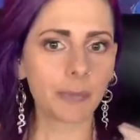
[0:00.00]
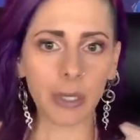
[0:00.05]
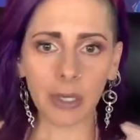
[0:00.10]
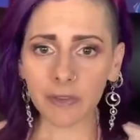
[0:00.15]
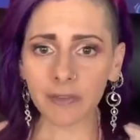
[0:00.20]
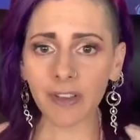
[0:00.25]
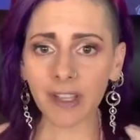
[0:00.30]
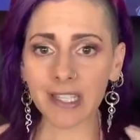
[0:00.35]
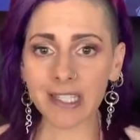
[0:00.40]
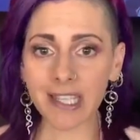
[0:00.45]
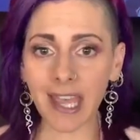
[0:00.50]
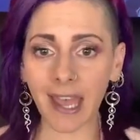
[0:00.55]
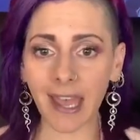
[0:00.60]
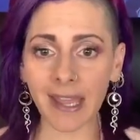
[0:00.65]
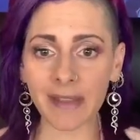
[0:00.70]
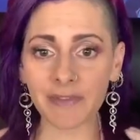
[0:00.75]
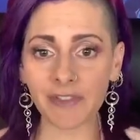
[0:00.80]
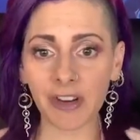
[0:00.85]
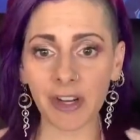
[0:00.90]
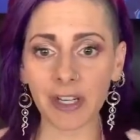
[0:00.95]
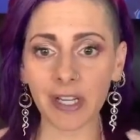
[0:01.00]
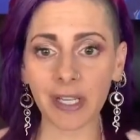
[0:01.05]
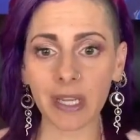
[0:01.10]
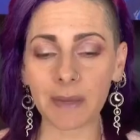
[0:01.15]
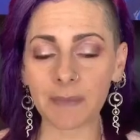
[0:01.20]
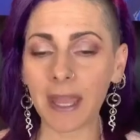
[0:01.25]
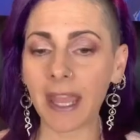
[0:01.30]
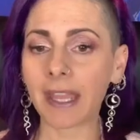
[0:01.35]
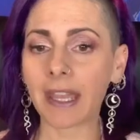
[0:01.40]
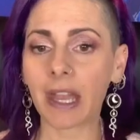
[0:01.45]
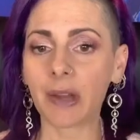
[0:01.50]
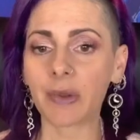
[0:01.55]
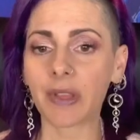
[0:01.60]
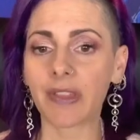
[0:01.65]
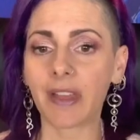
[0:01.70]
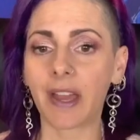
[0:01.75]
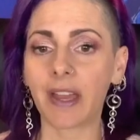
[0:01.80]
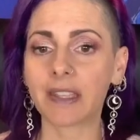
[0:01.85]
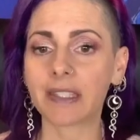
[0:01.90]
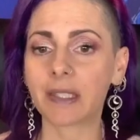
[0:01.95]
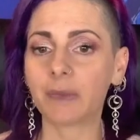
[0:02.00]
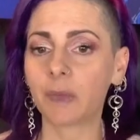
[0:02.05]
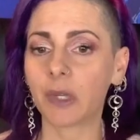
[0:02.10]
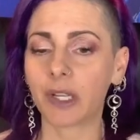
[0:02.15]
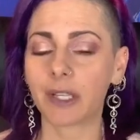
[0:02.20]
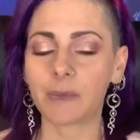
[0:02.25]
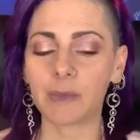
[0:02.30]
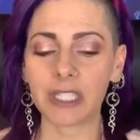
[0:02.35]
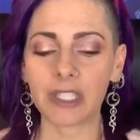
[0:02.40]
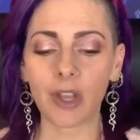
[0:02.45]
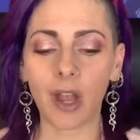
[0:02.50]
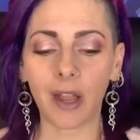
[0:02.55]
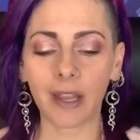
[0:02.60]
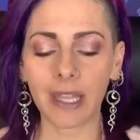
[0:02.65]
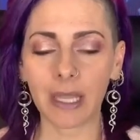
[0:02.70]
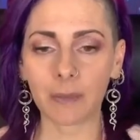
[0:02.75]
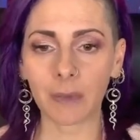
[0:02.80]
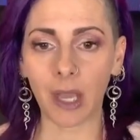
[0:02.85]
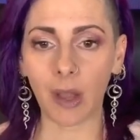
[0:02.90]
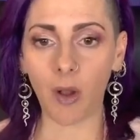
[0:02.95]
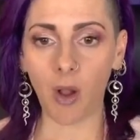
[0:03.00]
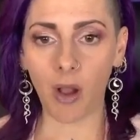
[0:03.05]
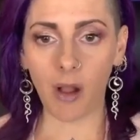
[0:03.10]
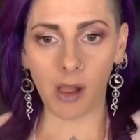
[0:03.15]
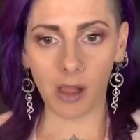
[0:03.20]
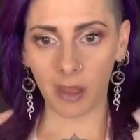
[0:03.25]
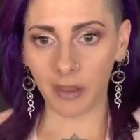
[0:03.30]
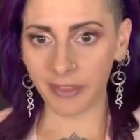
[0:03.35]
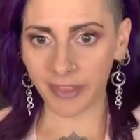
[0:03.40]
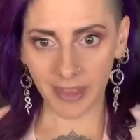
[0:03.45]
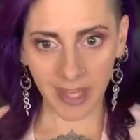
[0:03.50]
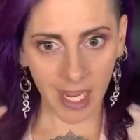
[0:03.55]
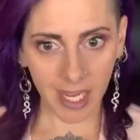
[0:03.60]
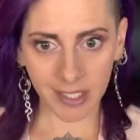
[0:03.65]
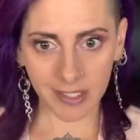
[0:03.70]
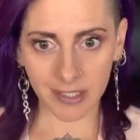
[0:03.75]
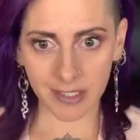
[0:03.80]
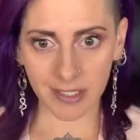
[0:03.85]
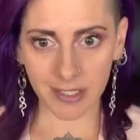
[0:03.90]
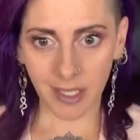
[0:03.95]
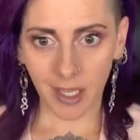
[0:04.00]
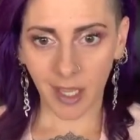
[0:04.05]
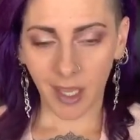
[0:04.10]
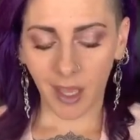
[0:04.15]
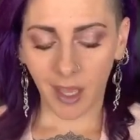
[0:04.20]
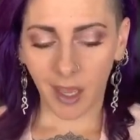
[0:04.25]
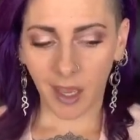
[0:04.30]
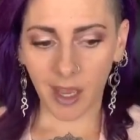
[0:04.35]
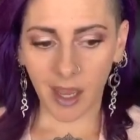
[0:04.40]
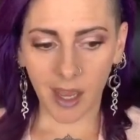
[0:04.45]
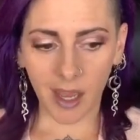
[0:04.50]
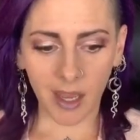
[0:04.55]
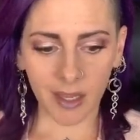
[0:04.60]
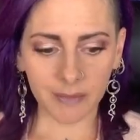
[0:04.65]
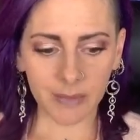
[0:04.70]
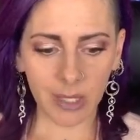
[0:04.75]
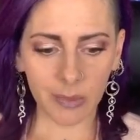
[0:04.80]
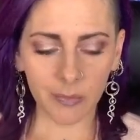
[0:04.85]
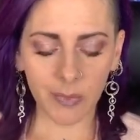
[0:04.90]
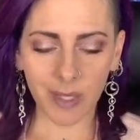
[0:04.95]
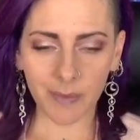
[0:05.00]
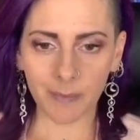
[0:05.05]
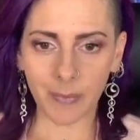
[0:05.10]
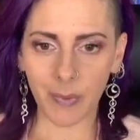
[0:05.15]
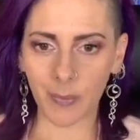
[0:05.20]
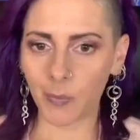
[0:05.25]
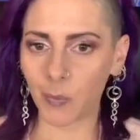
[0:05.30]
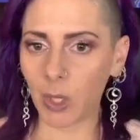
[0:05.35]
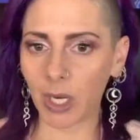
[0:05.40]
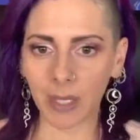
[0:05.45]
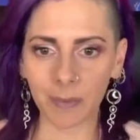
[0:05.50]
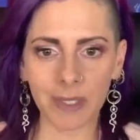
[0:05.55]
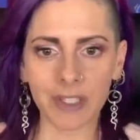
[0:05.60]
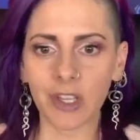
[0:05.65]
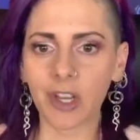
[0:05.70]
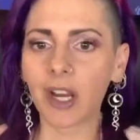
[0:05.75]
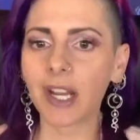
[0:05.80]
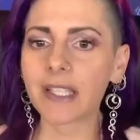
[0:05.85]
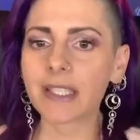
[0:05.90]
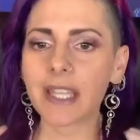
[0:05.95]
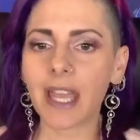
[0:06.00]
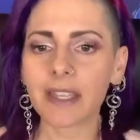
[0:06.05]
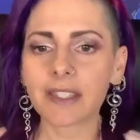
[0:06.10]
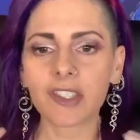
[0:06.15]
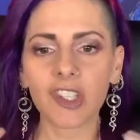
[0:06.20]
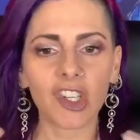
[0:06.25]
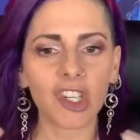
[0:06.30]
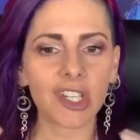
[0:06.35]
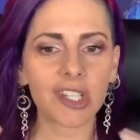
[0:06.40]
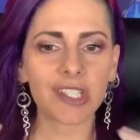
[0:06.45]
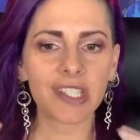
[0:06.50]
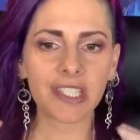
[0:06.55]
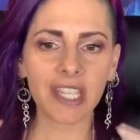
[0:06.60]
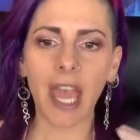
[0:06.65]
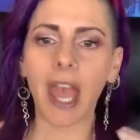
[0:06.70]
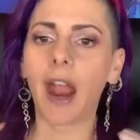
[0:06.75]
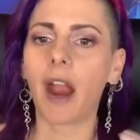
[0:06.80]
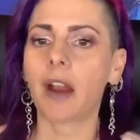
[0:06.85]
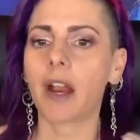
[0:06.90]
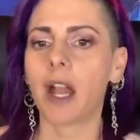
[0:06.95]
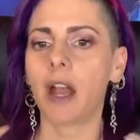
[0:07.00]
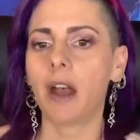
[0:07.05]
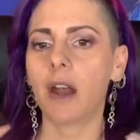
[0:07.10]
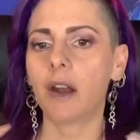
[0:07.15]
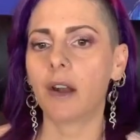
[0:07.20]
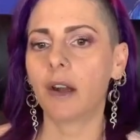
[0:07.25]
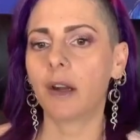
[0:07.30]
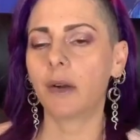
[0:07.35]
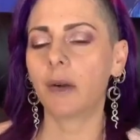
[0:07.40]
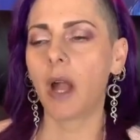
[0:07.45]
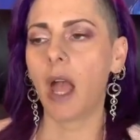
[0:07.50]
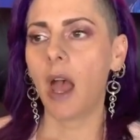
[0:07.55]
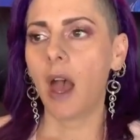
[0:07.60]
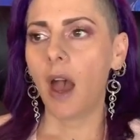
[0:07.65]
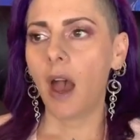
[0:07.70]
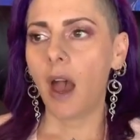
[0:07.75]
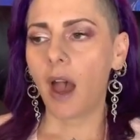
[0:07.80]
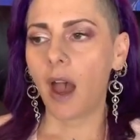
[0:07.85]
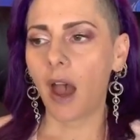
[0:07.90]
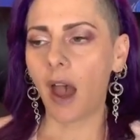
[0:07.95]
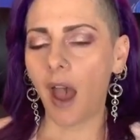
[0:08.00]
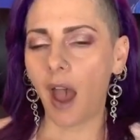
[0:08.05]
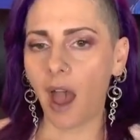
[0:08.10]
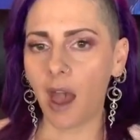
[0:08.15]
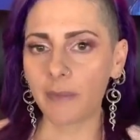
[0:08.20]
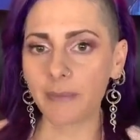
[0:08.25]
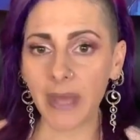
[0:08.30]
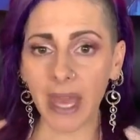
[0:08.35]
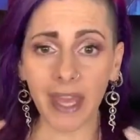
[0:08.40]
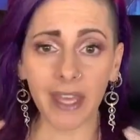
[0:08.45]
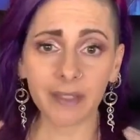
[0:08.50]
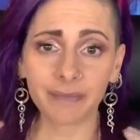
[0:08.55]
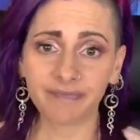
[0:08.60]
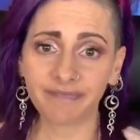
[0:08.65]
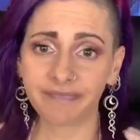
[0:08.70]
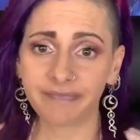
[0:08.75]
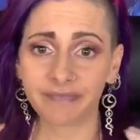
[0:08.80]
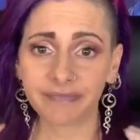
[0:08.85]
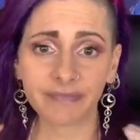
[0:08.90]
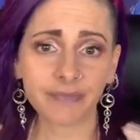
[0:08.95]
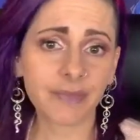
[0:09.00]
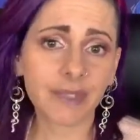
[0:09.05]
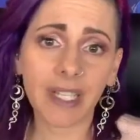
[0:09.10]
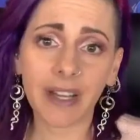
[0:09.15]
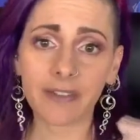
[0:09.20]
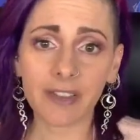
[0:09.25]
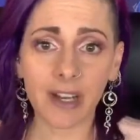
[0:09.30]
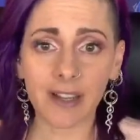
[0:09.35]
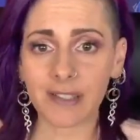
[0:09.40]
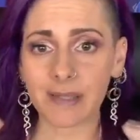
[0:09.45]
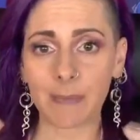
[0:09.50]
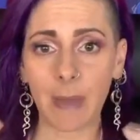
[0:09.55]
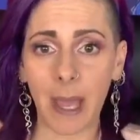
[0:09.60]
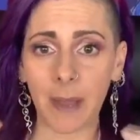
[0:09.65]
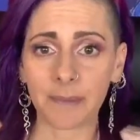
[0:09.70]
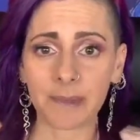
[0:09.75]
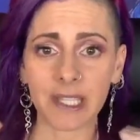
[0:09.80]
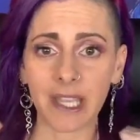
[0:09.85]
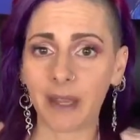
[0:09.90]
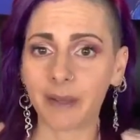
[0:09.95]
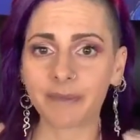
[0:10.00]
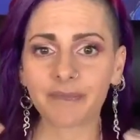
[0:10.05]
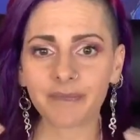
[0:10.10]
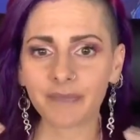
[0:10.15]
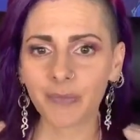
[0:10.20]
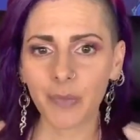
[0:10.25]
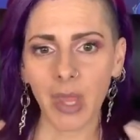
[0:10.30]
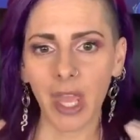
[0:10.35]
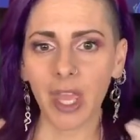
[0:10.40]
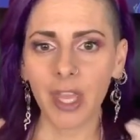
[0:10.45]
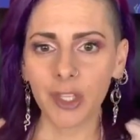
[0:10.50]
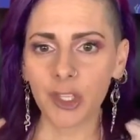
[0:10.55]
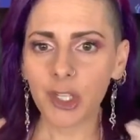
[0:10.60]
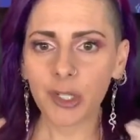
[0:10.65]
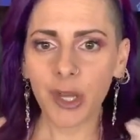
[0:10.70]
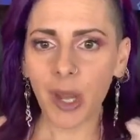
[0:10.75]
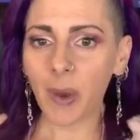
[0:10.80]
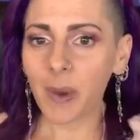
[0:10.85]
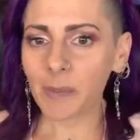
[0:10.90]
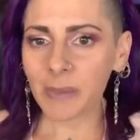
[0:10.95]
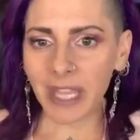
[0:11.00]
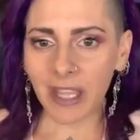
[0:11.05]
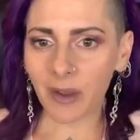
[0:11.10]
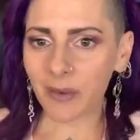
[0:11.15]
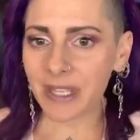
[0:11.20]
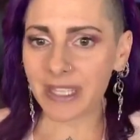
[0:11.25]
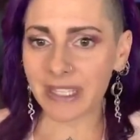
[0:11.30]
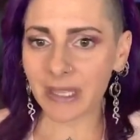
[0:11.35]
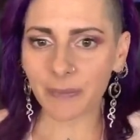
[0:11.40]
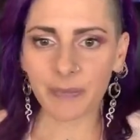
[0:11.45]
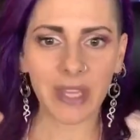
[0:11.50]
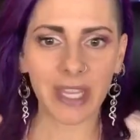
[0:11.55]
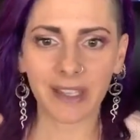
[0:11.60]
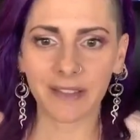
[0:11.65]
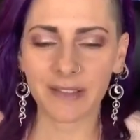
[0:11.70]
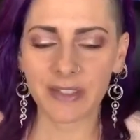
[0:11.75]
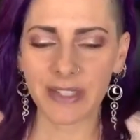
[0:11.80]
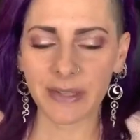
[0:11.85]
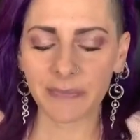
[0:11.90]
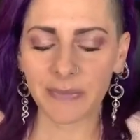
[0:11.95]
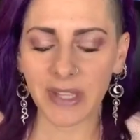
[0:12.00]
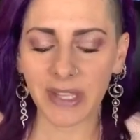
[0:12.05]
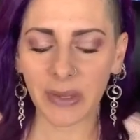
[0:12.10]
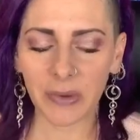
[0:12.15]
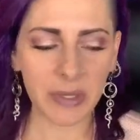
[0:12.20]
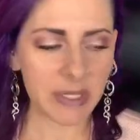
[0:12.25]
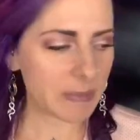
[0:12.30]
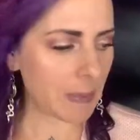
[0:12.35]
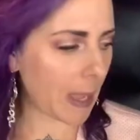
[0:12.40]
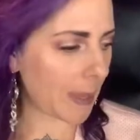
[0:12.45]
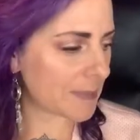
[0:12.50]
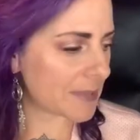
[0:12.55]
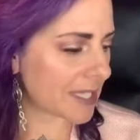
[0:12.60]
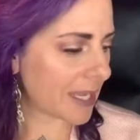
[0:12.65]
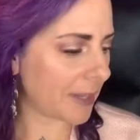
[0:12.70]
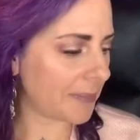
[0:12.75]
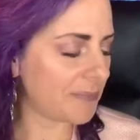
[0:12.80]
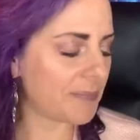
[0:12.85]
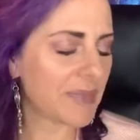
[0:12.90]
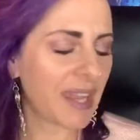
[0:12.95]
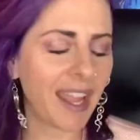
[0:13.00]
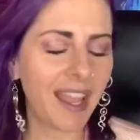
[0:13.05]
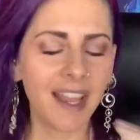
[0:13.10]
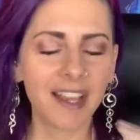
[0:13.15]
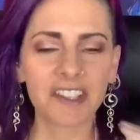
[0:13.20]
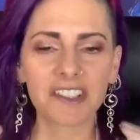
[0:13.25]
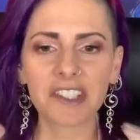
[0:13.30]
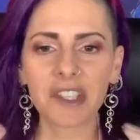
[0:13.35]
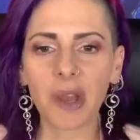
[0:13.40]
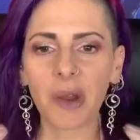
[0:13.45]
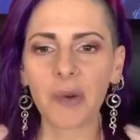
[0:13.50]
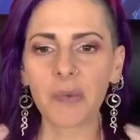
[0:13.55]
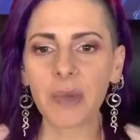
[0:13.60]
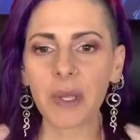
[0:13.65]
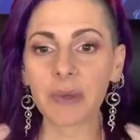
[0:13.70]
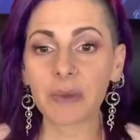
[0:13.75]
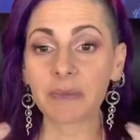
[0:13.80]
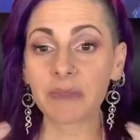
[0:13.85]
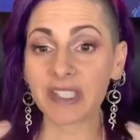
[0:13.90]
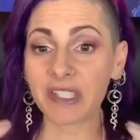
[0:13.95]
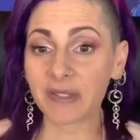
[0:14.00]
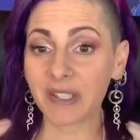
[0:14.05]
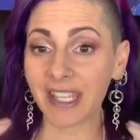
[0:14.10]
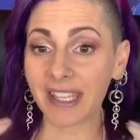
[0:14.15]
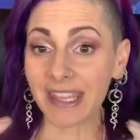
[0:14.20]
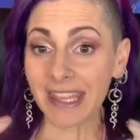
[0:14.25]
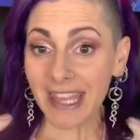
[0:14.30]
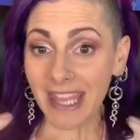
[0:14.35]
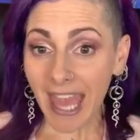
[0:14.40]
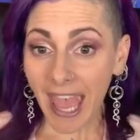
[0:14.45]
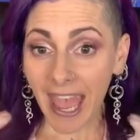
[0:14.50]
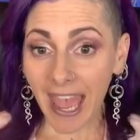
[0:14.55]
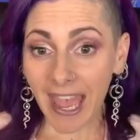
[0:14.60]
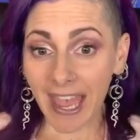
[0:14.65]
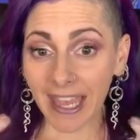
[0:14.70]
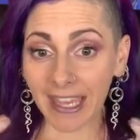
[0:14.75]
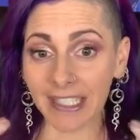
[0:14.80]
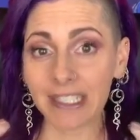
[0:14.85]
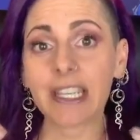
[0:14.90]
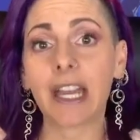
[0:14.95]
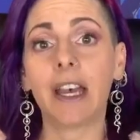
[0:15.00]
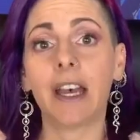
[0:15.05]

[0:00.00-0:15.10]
Perfect time for her to come hang out with us. And we're going to be talking about all things um, with working with your ancestors, tarot, um, and whatever else pops up you know me, always something, something always pops up. So we will be doing that.